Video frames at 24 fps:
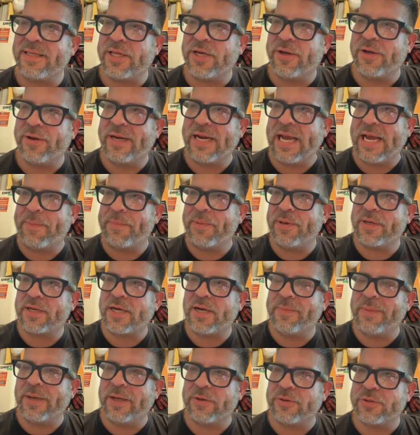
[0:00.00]
it happened to
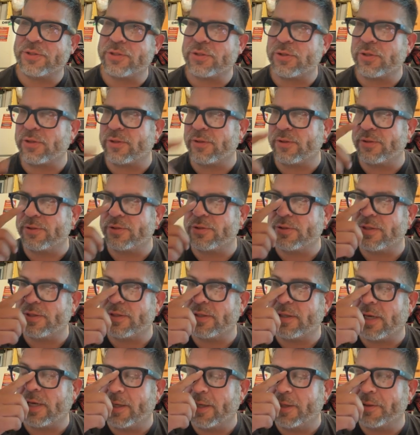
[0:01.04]
come out on Circle of
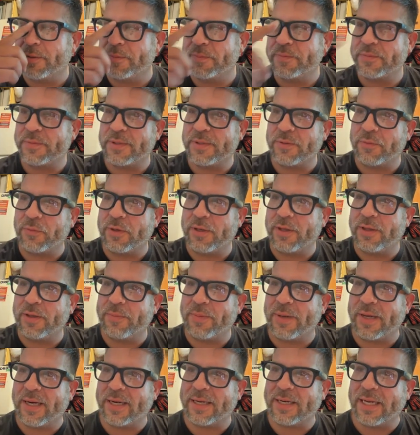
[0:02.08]
Joy, one of the
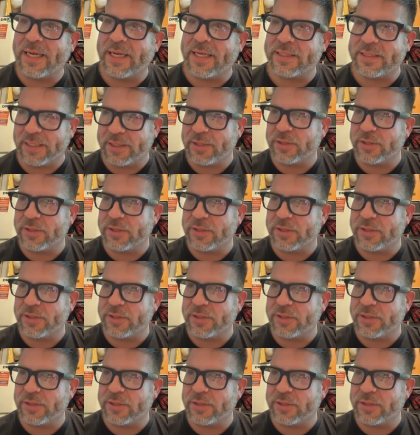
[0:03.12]
podcasts.